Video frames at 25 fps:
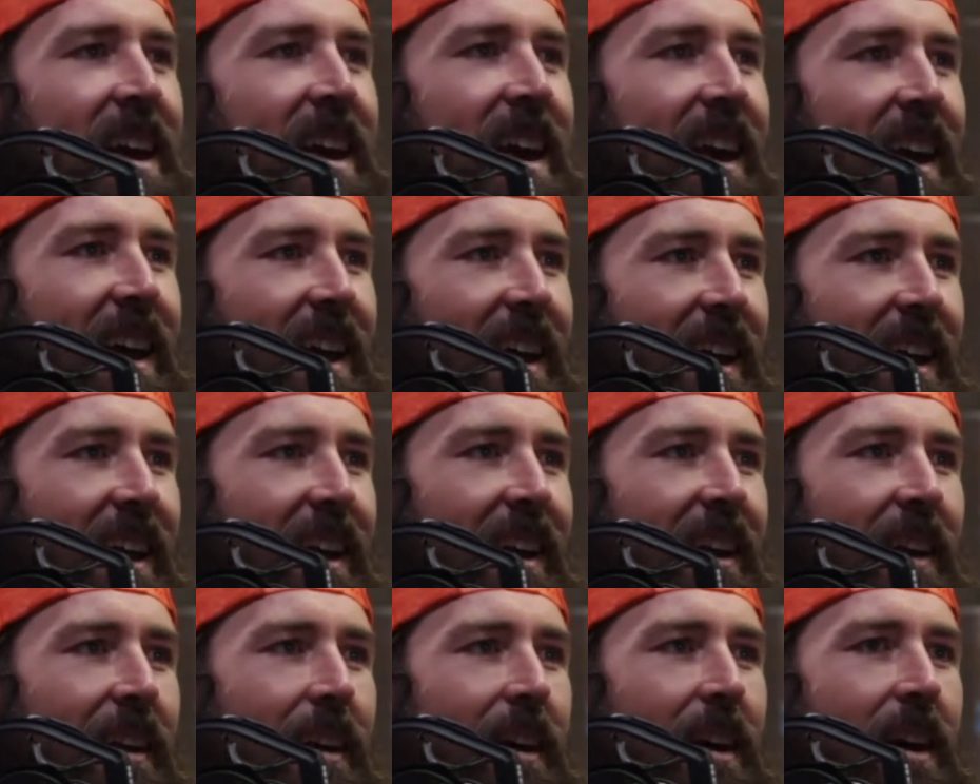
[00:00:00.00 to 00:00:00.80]

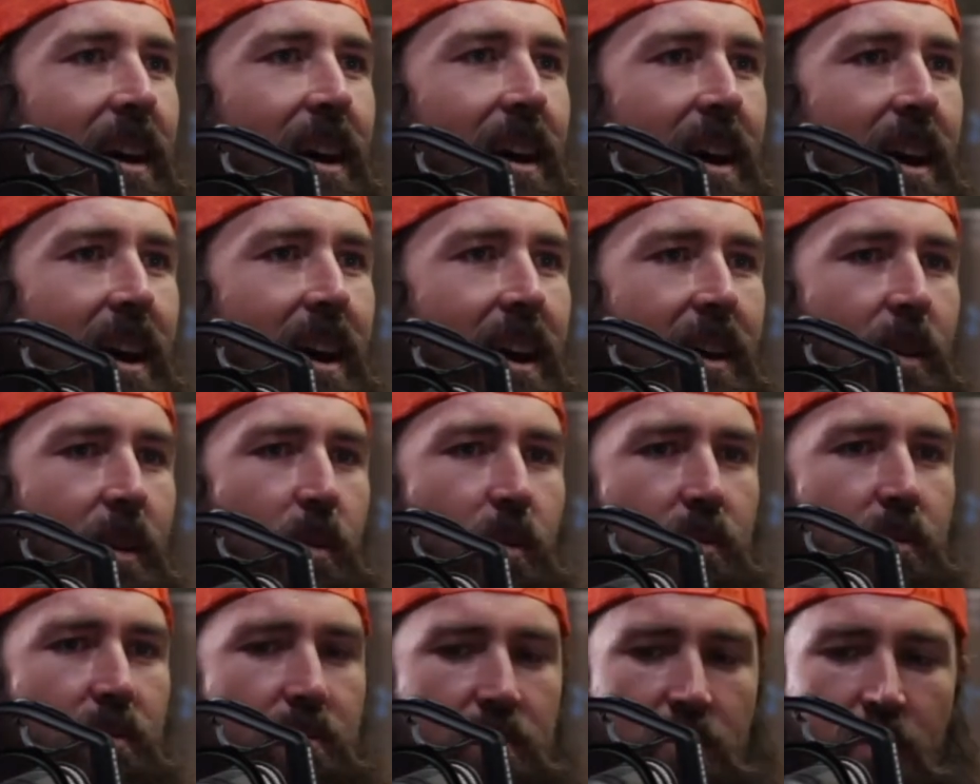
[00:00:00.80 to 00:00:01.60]
and I had
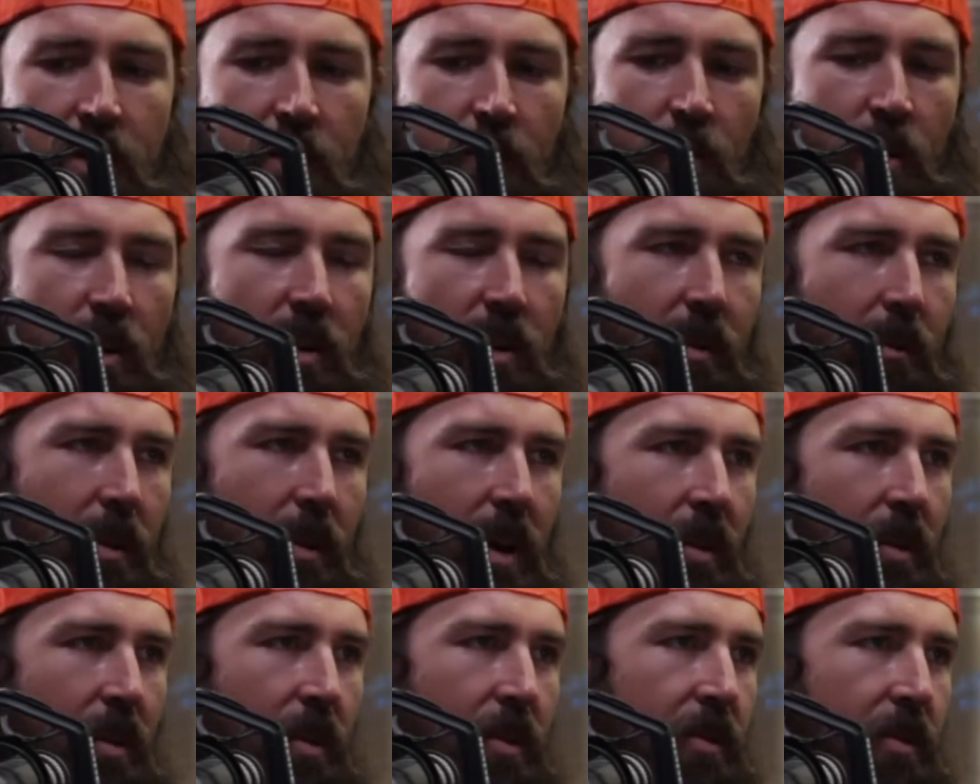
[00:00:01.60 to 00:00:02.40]
been wearing
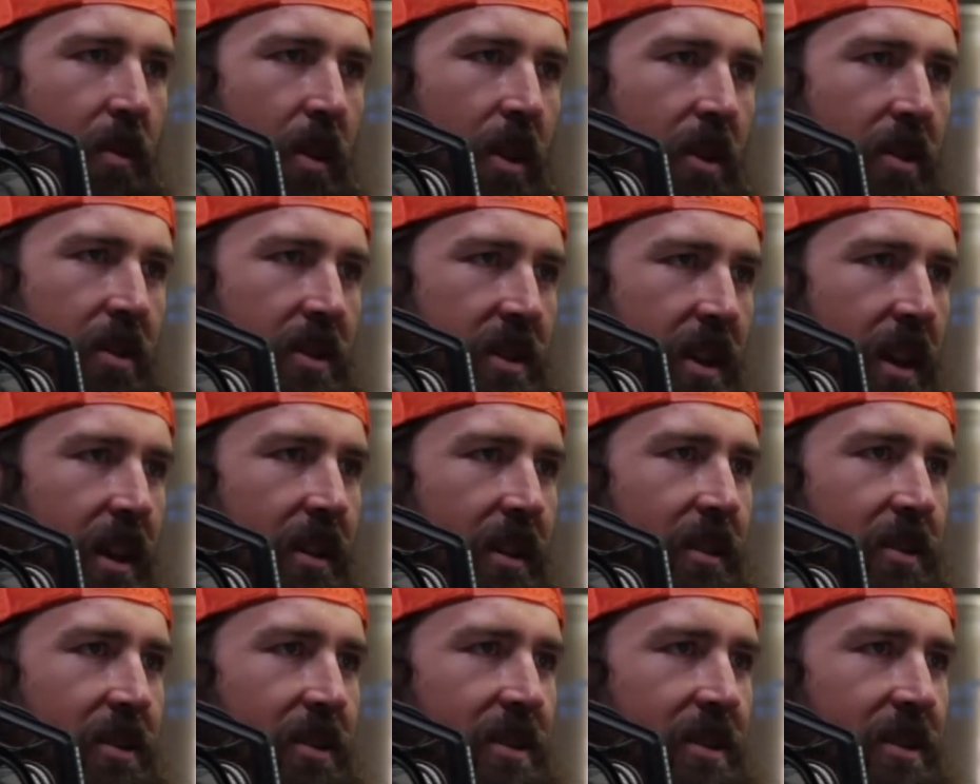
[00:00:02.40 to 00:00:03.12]
my Earth Runner sandals.